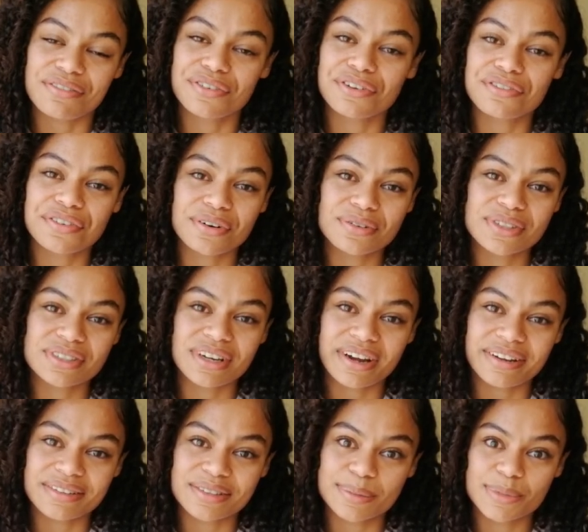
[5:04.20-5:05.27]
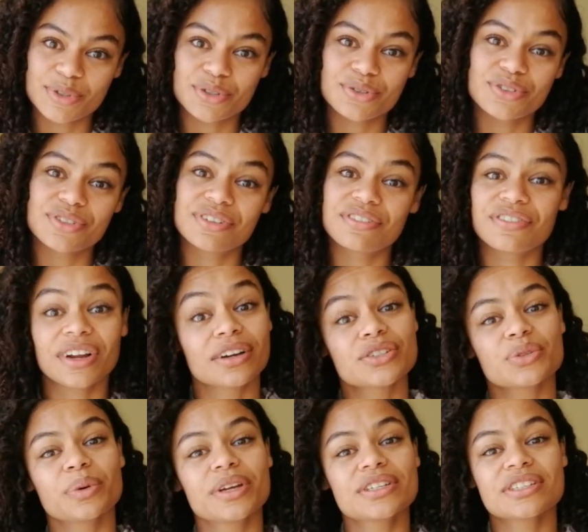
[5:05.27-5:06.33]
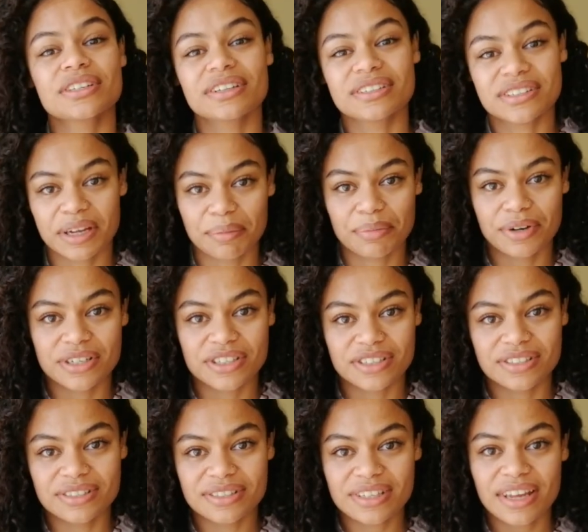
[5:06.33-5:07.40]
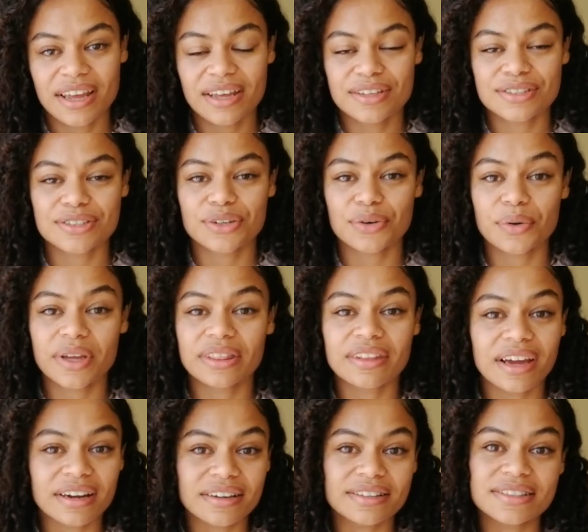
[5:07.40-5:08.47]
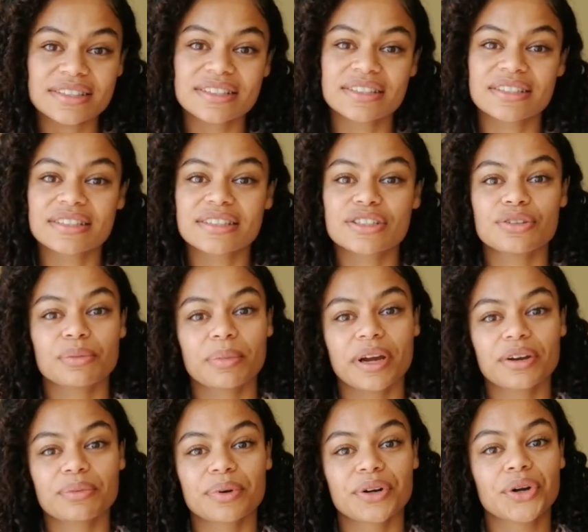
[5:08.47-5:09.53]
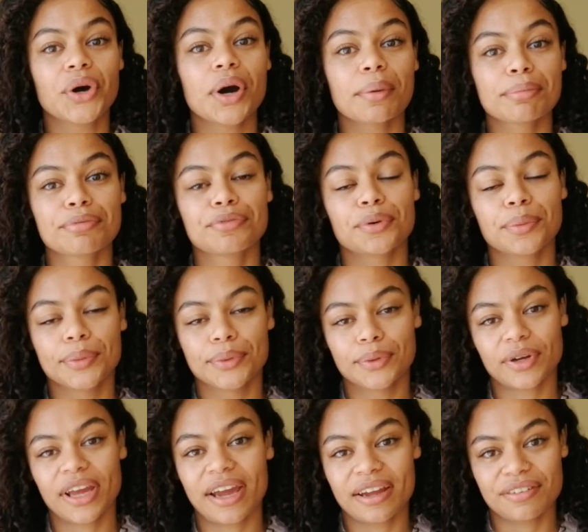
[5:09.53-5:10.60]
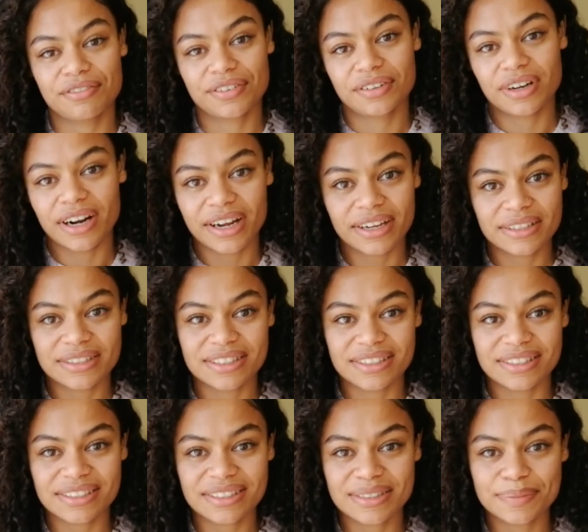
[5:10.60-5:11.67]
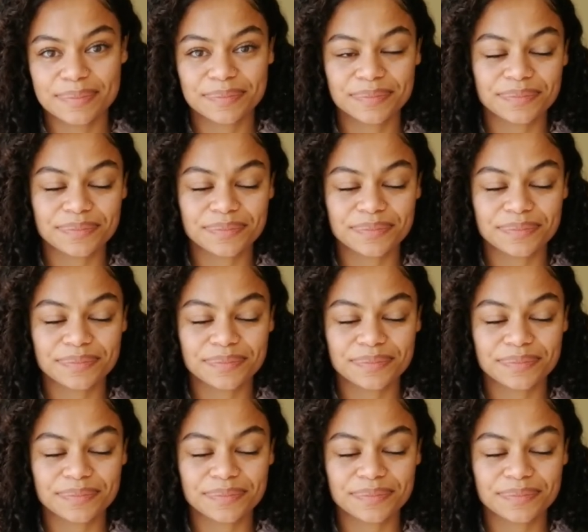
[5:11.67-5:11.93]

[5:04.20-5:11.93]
of your frozen items due to the fluctuation in temperatures. So in that instance, you might want to opt for more canned varieties.